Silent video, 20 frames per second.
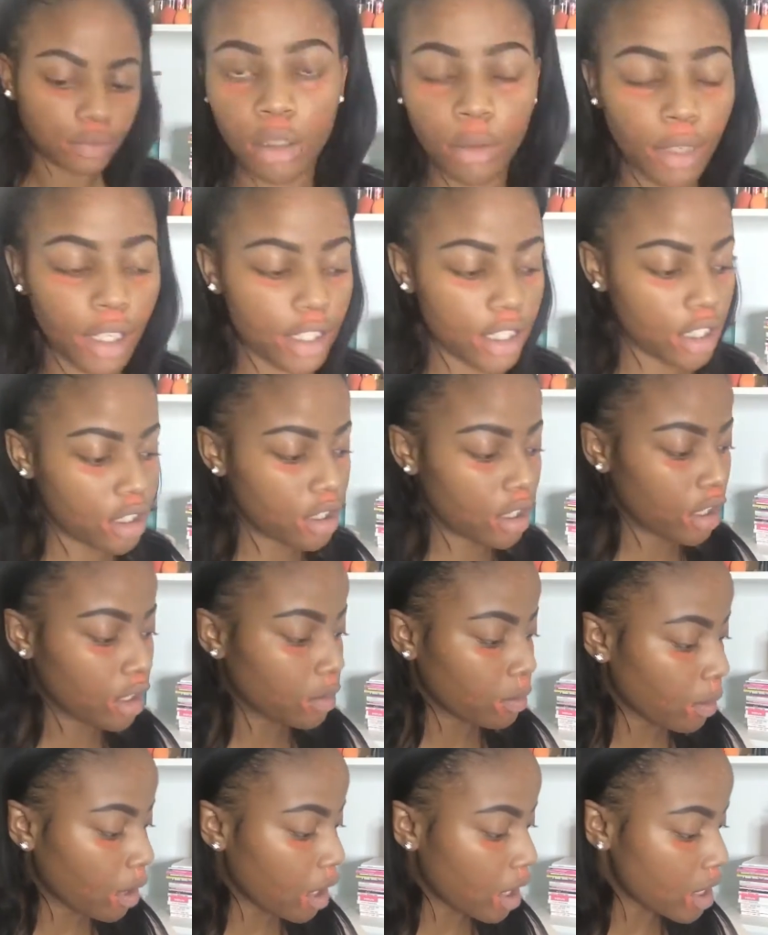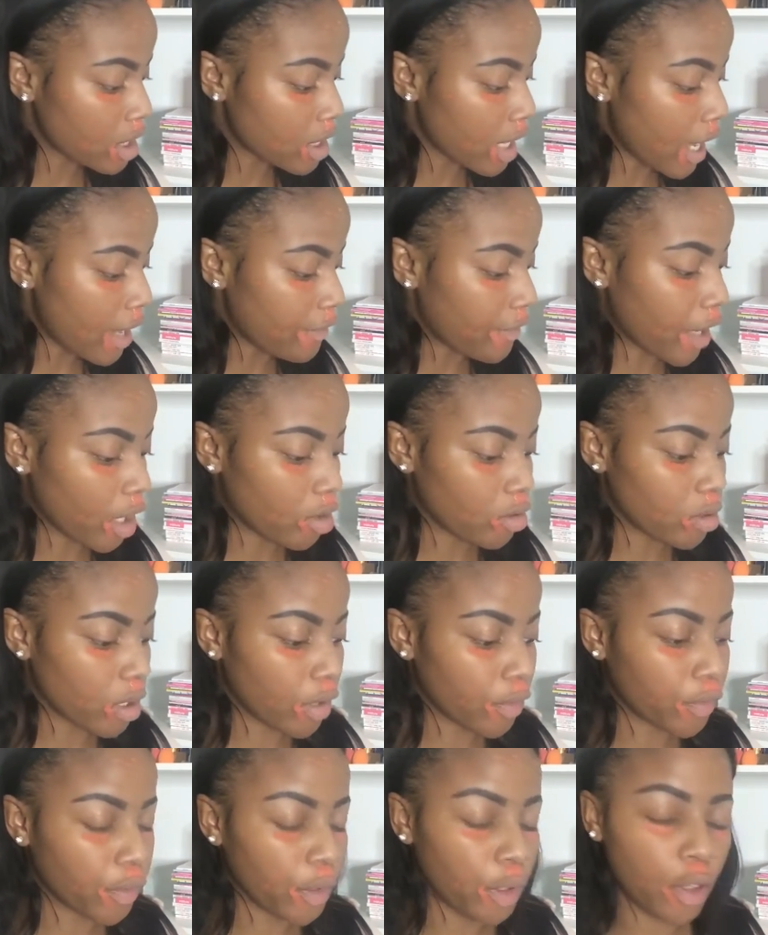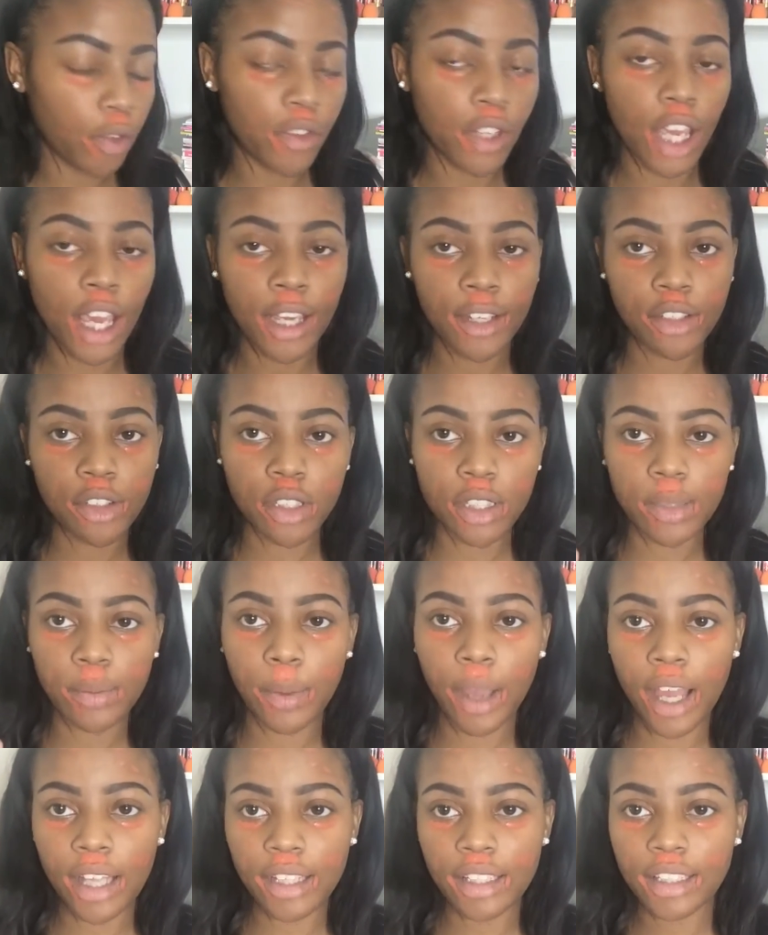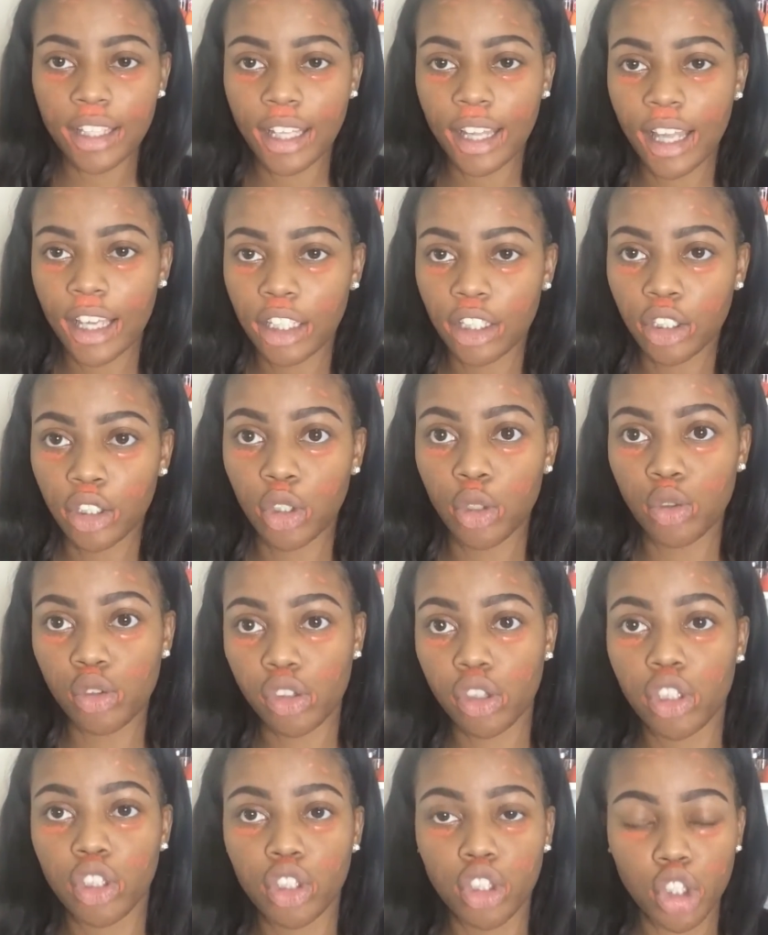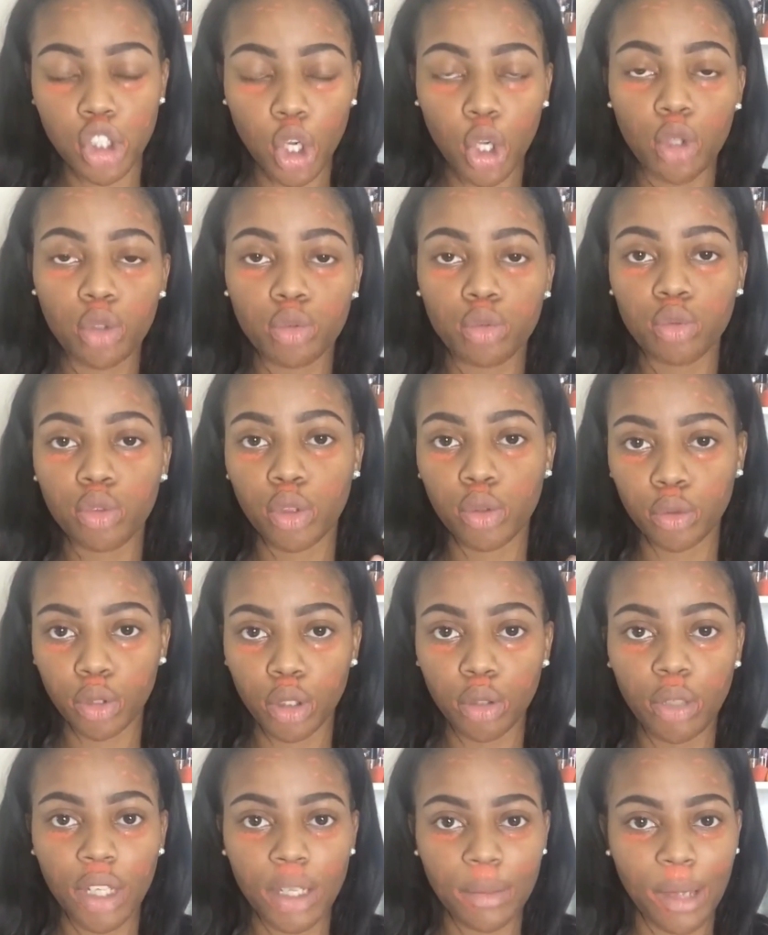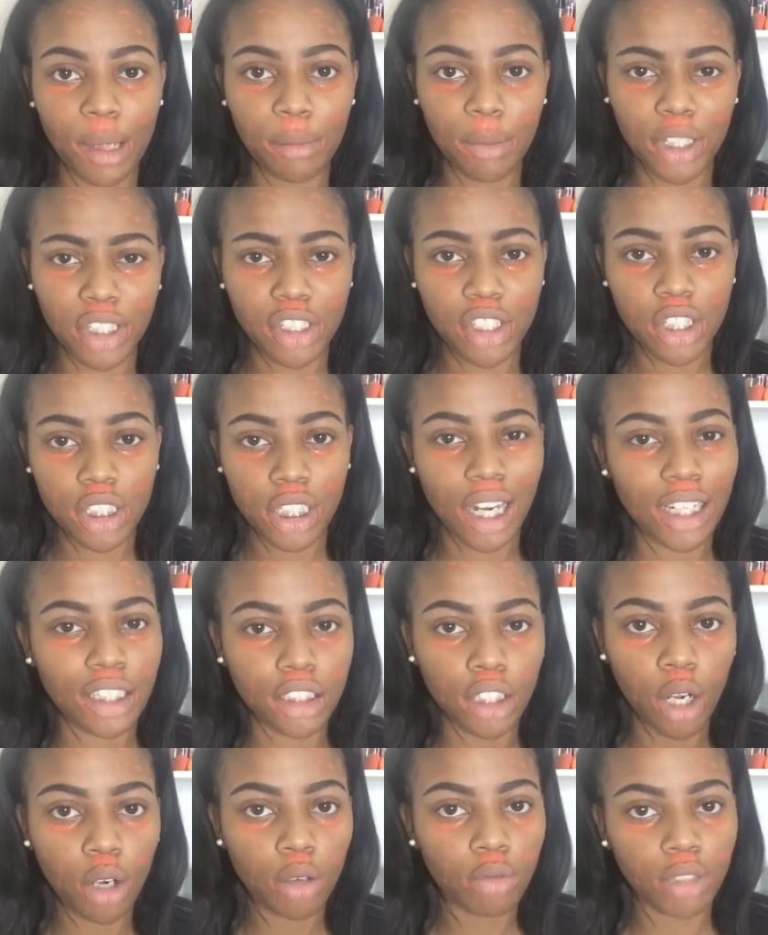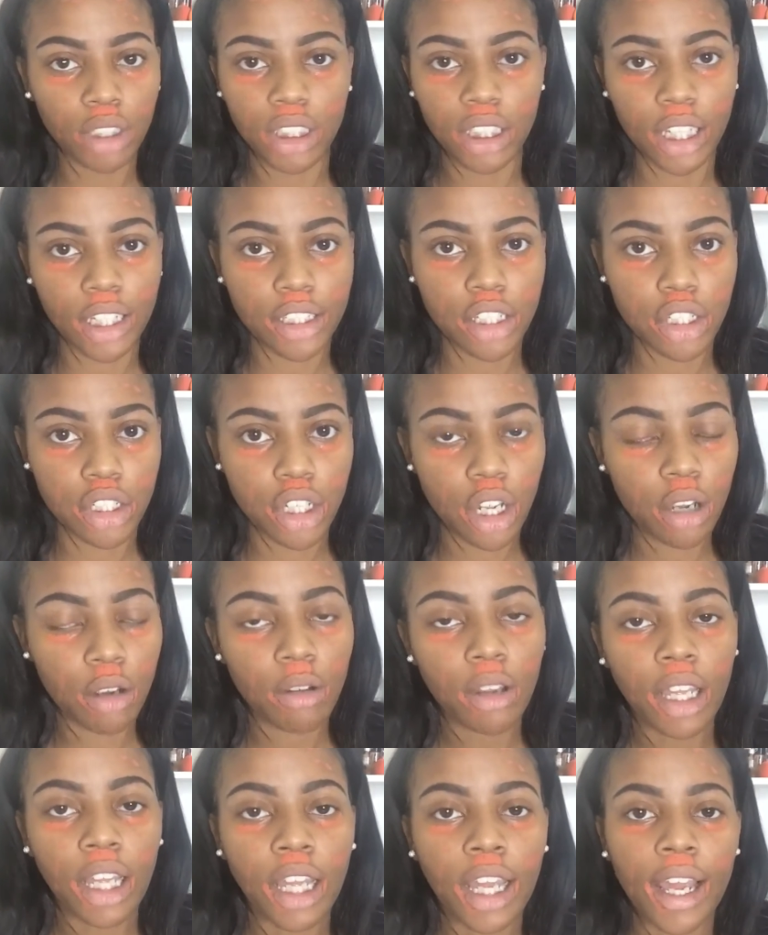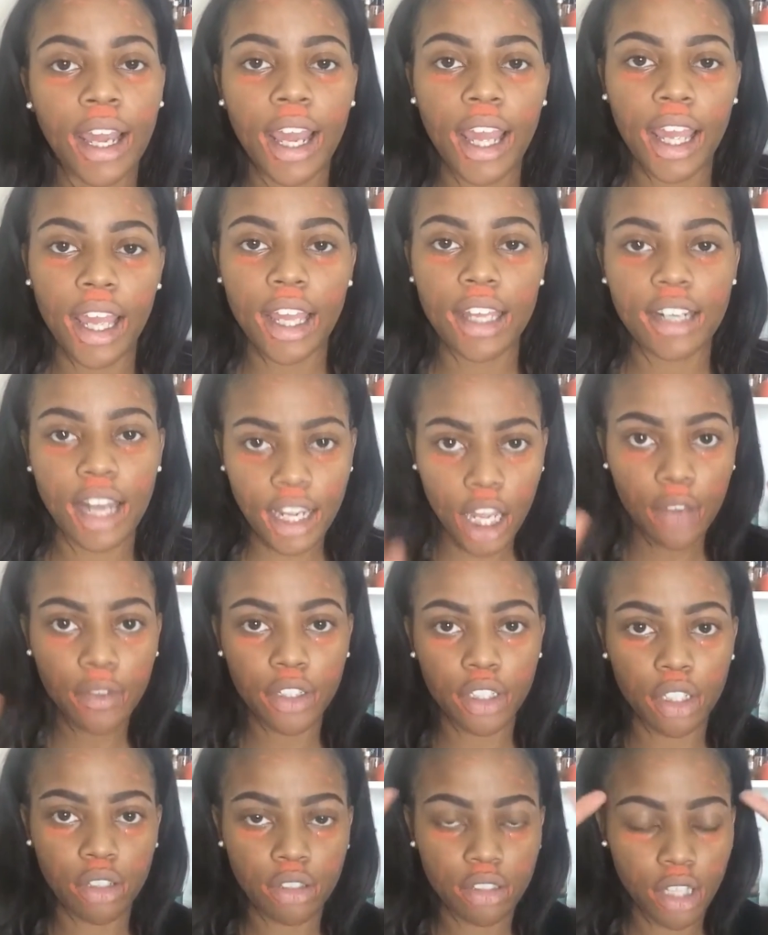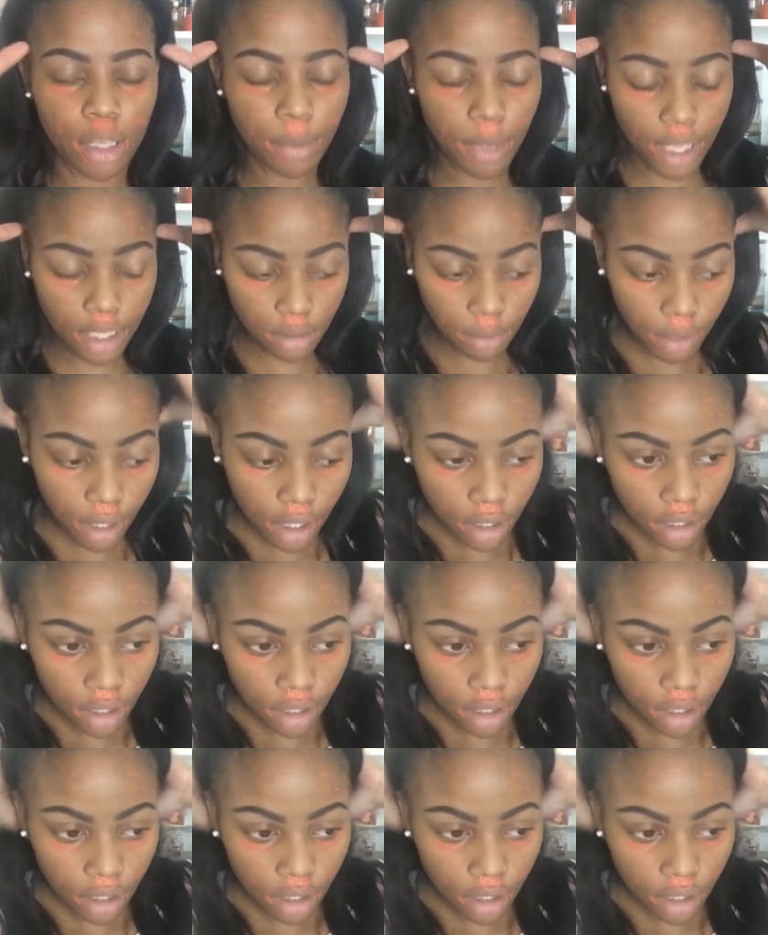So what I just did was I found a few of the extra spots that like usually show through in my pictures that I don't really like to show, and I covered those up as